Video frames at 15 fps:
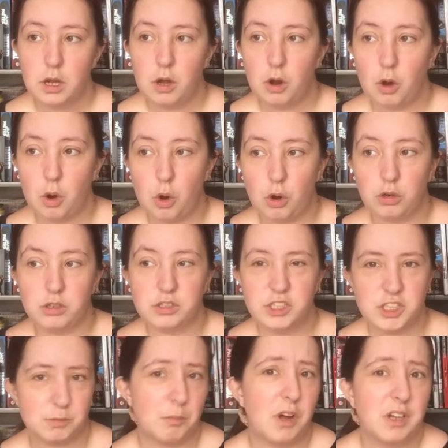or
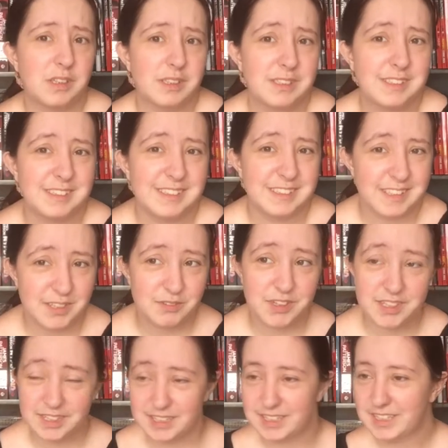smut even.
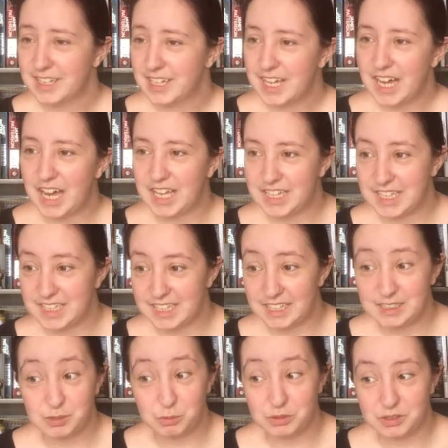I think
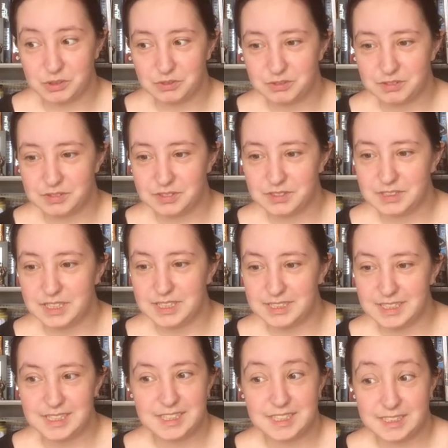that's what is
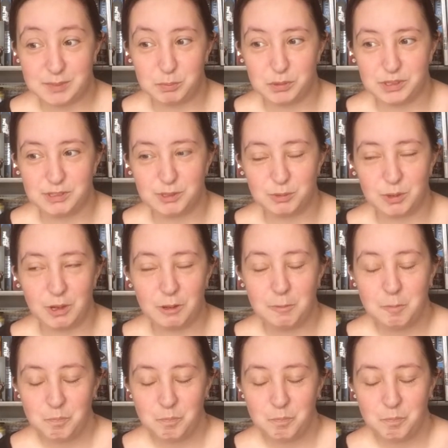in this book as well.